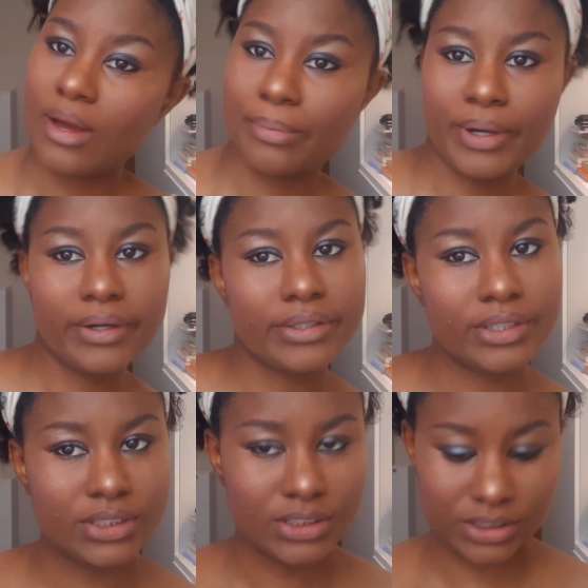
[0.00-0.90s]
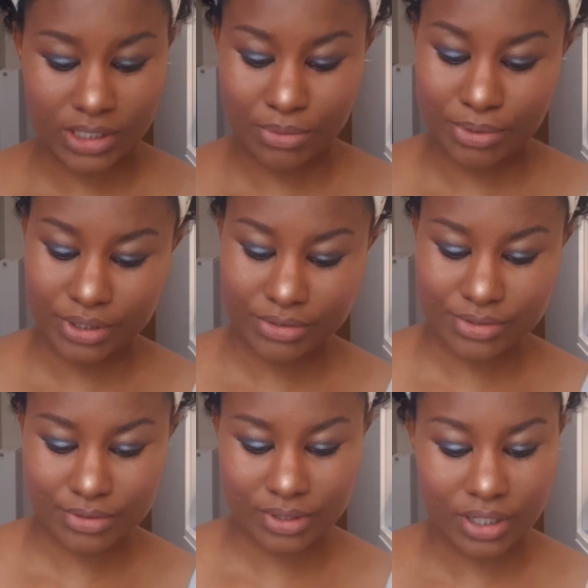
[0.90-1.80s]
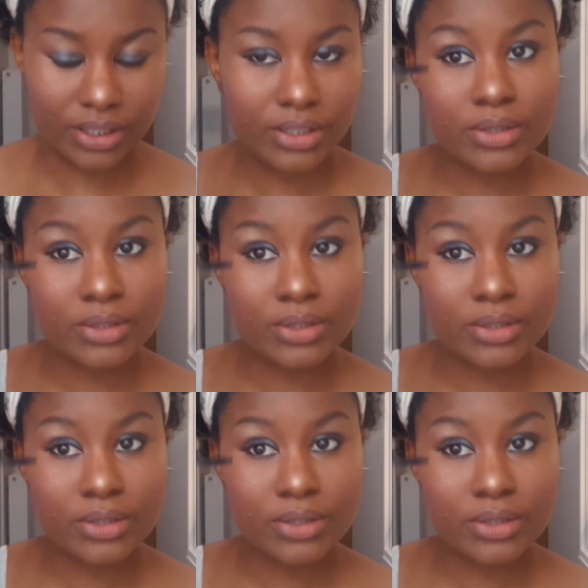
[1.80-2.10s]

Apparently, this is how models look like.